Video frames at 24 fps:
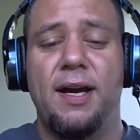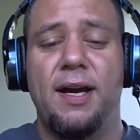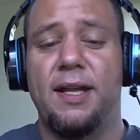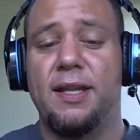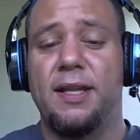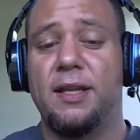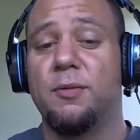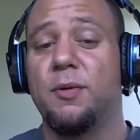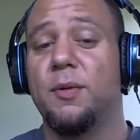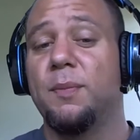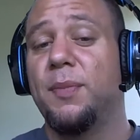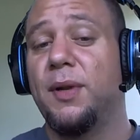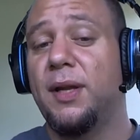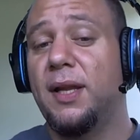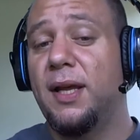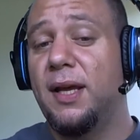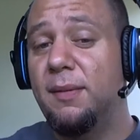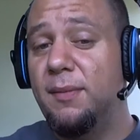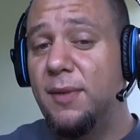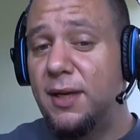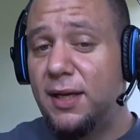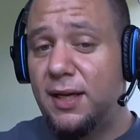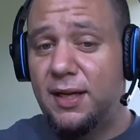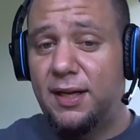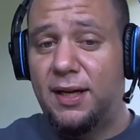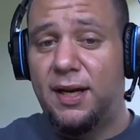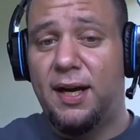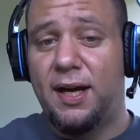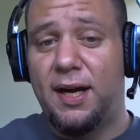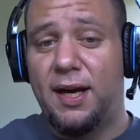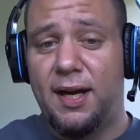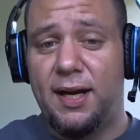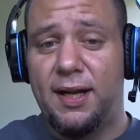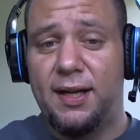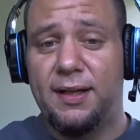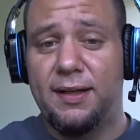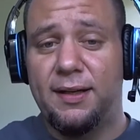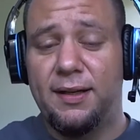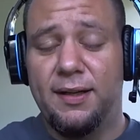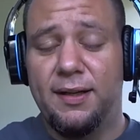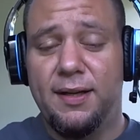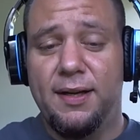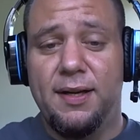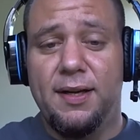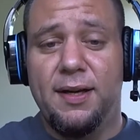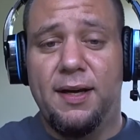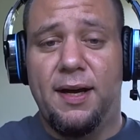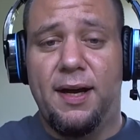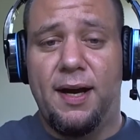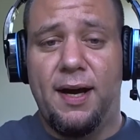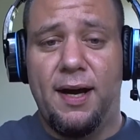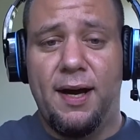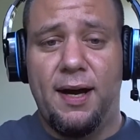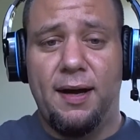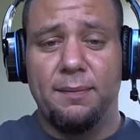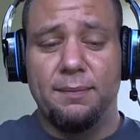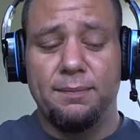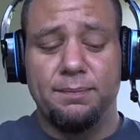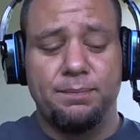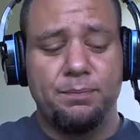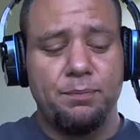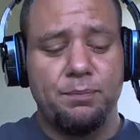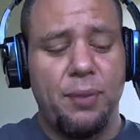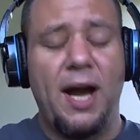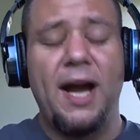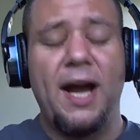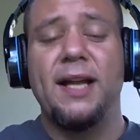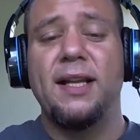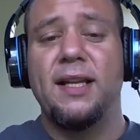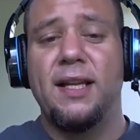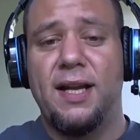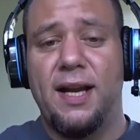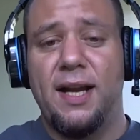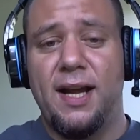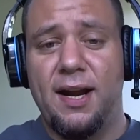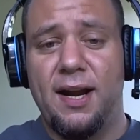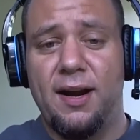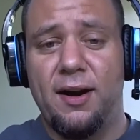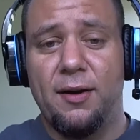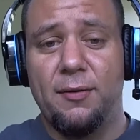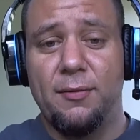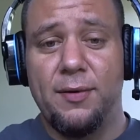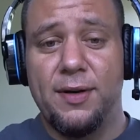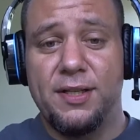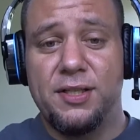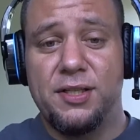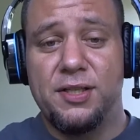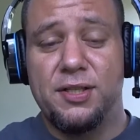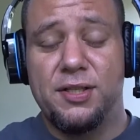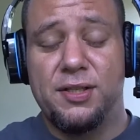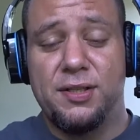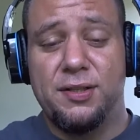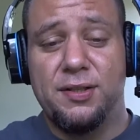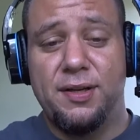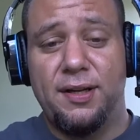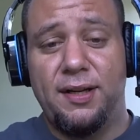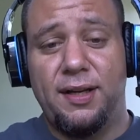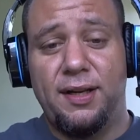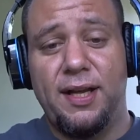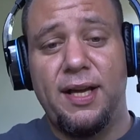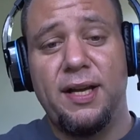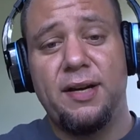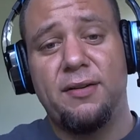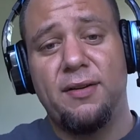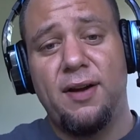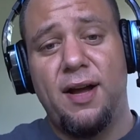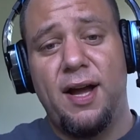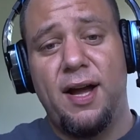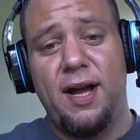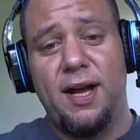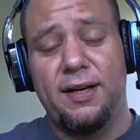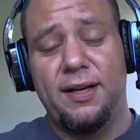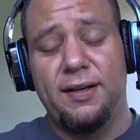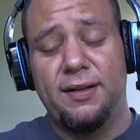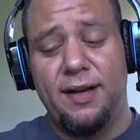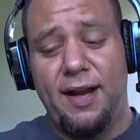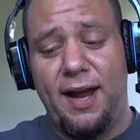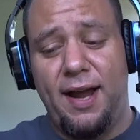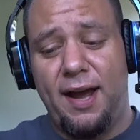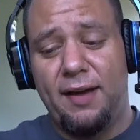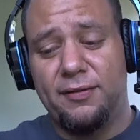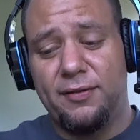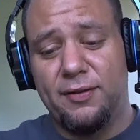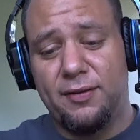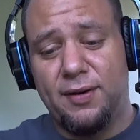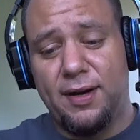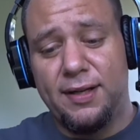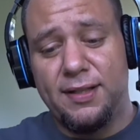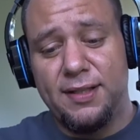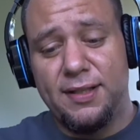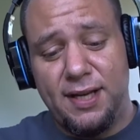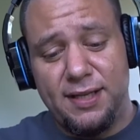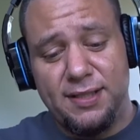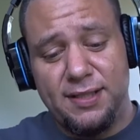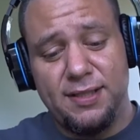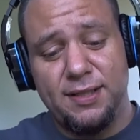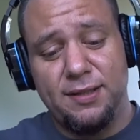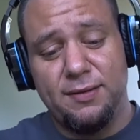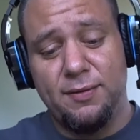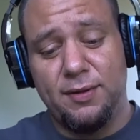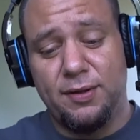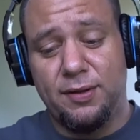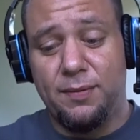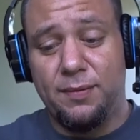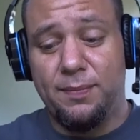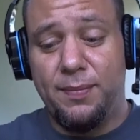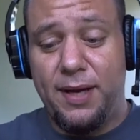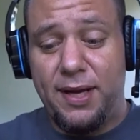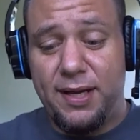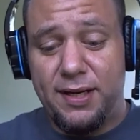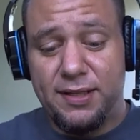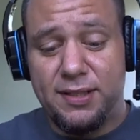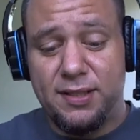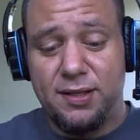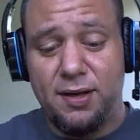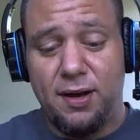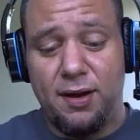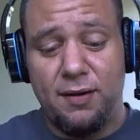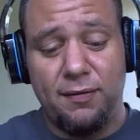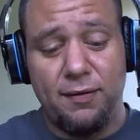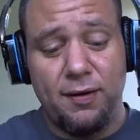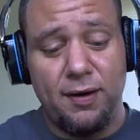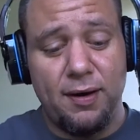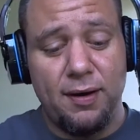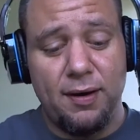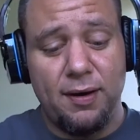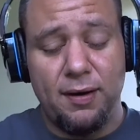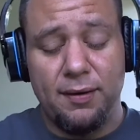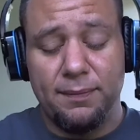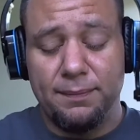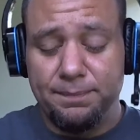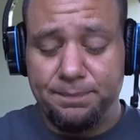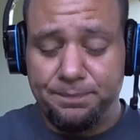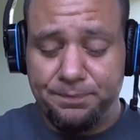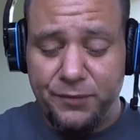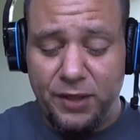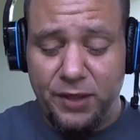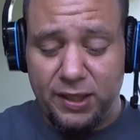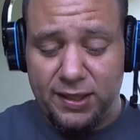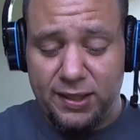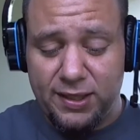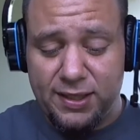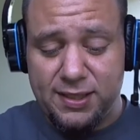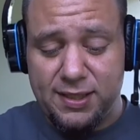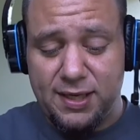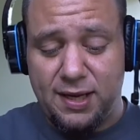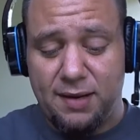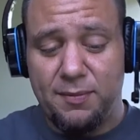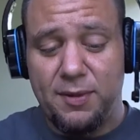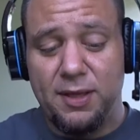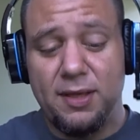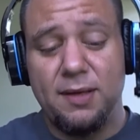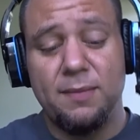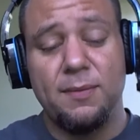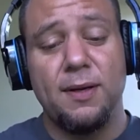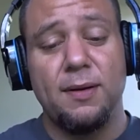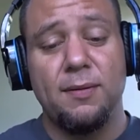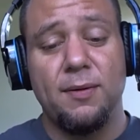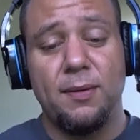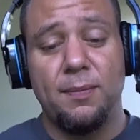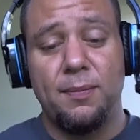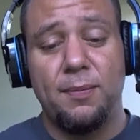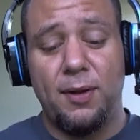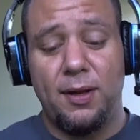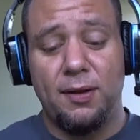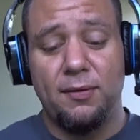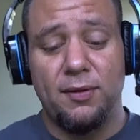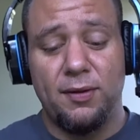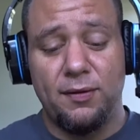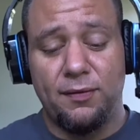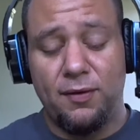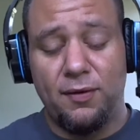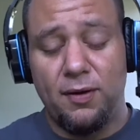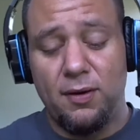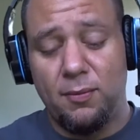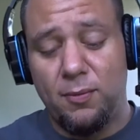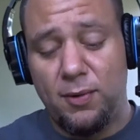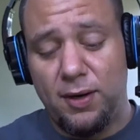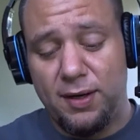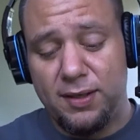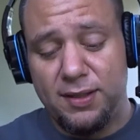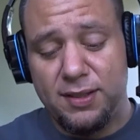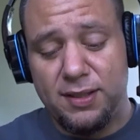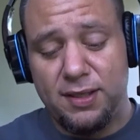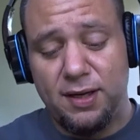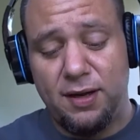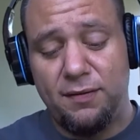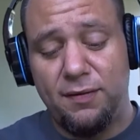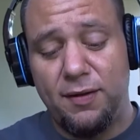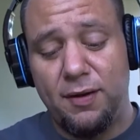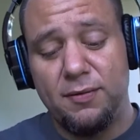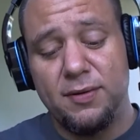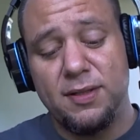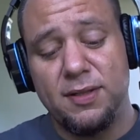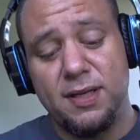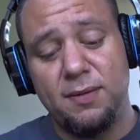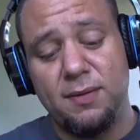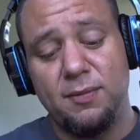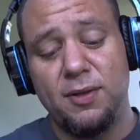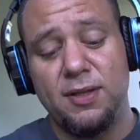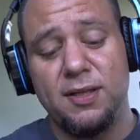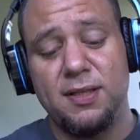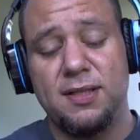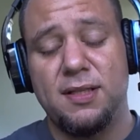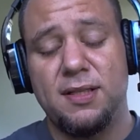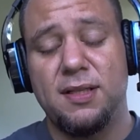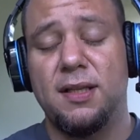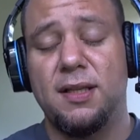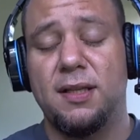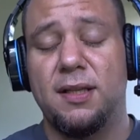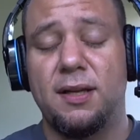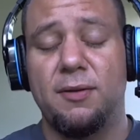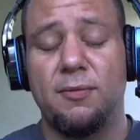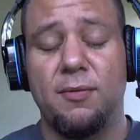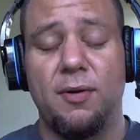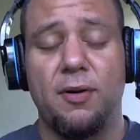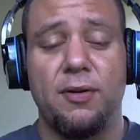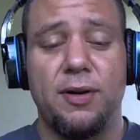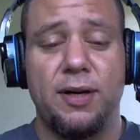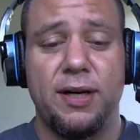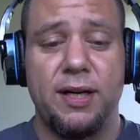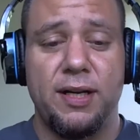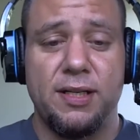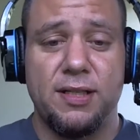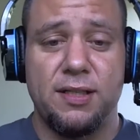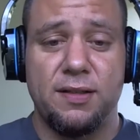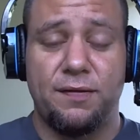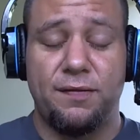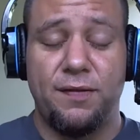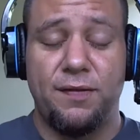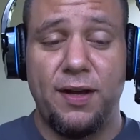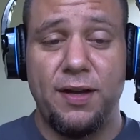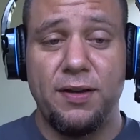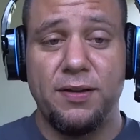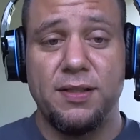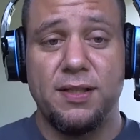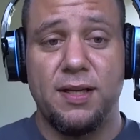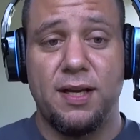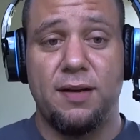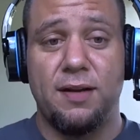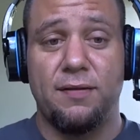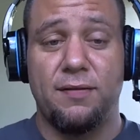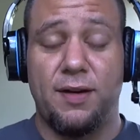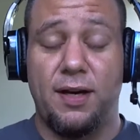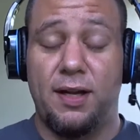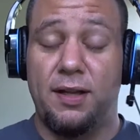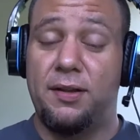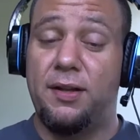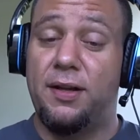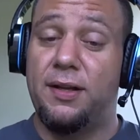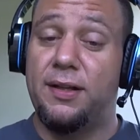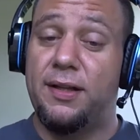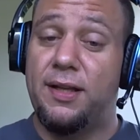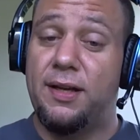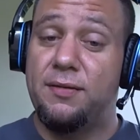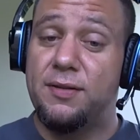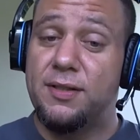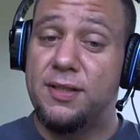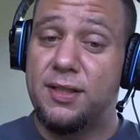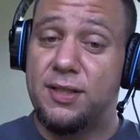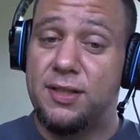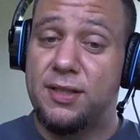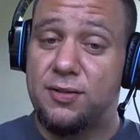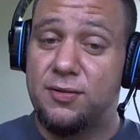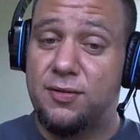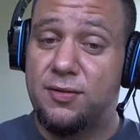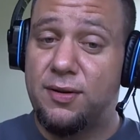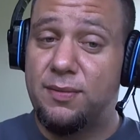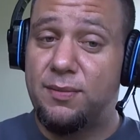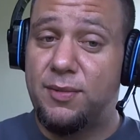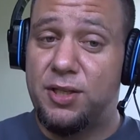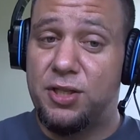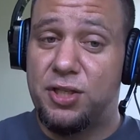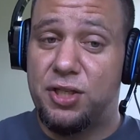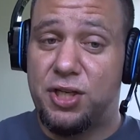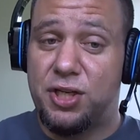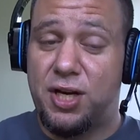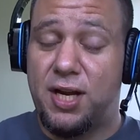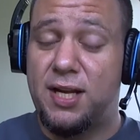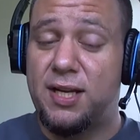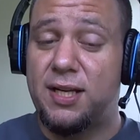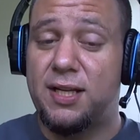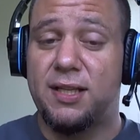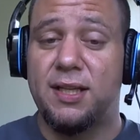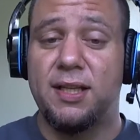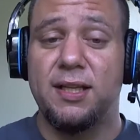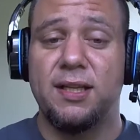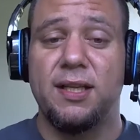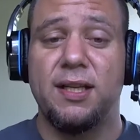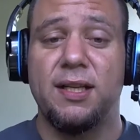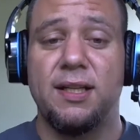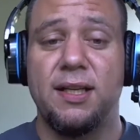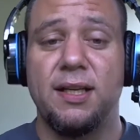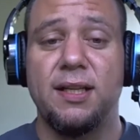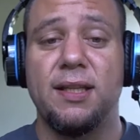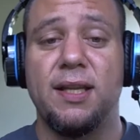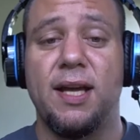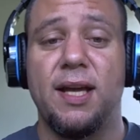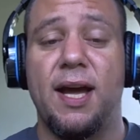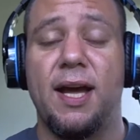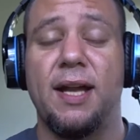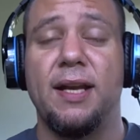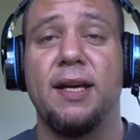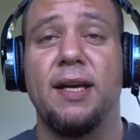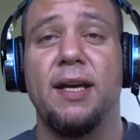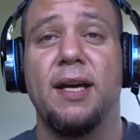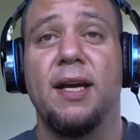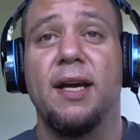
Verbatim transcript: And they were blaming it on um, pilot error, which later on, after I tested with their beta software, that they sent me to be able to play with the firmware and stuff, I was able to see that they wrote it in as a failsafe. And I thought that was extremely shady that they did that.